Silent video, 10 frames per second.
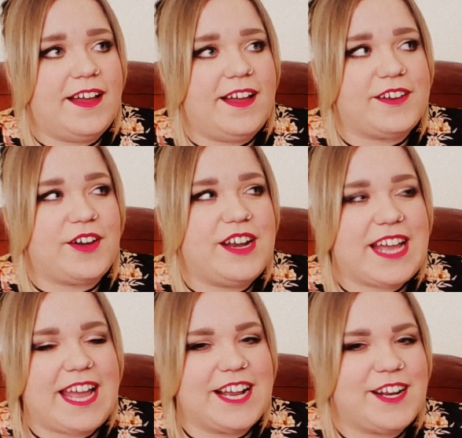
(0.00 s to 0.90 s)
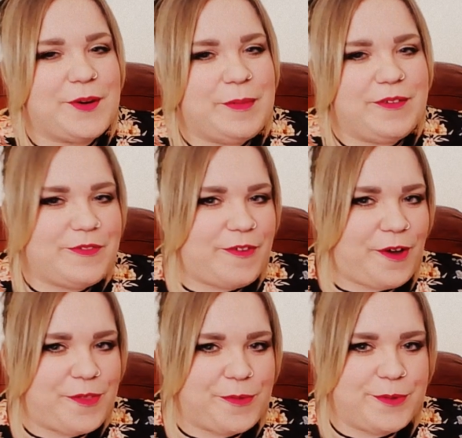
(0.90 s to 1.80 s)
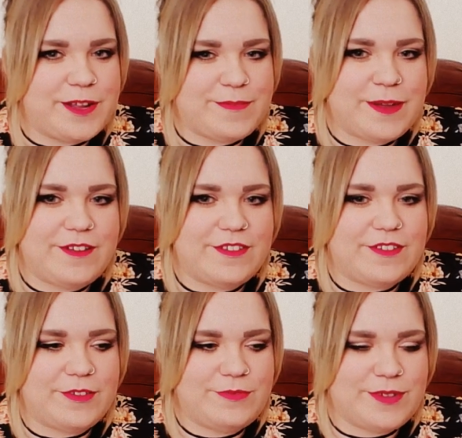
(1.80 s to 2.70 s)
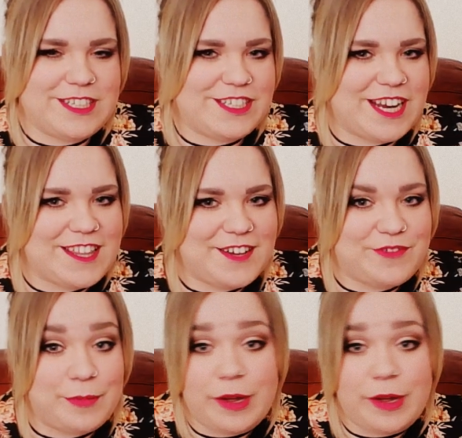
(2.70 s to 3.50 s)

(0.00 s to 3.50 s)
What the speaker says: kind of getting a little bit of a fly on the wall experience as to, where did you get that from?